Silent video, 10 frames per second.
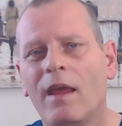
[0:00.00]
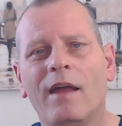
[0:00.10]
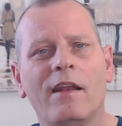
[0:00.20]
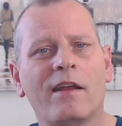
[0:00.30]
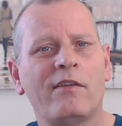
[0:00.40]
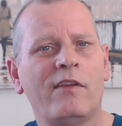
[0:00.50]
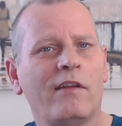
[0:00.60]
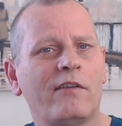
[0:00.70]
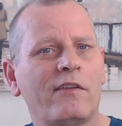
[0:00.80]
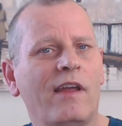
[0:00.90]
and then like I said,
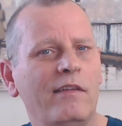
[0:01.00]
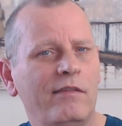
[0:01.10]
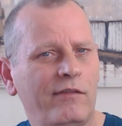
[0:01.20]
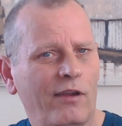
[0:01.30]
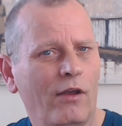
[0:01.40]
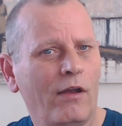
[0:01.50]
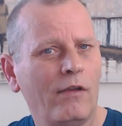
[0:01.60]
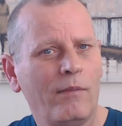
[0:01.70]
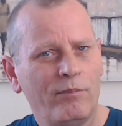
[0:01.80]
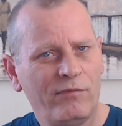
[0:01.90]
a slight
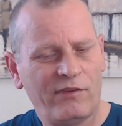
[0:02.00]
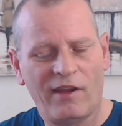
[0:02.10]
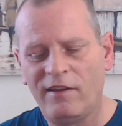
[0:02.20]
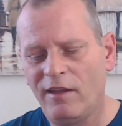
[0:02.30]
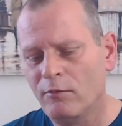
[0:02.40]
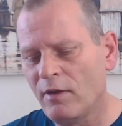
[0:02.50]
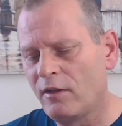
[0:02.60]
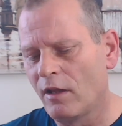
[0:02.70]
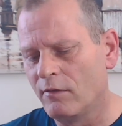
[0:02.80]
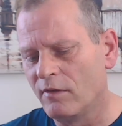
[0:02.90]
tart tangy
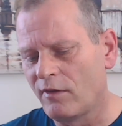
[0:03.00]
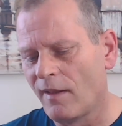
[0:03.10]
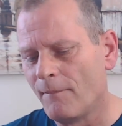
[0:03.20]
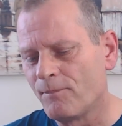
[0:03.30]
red currant,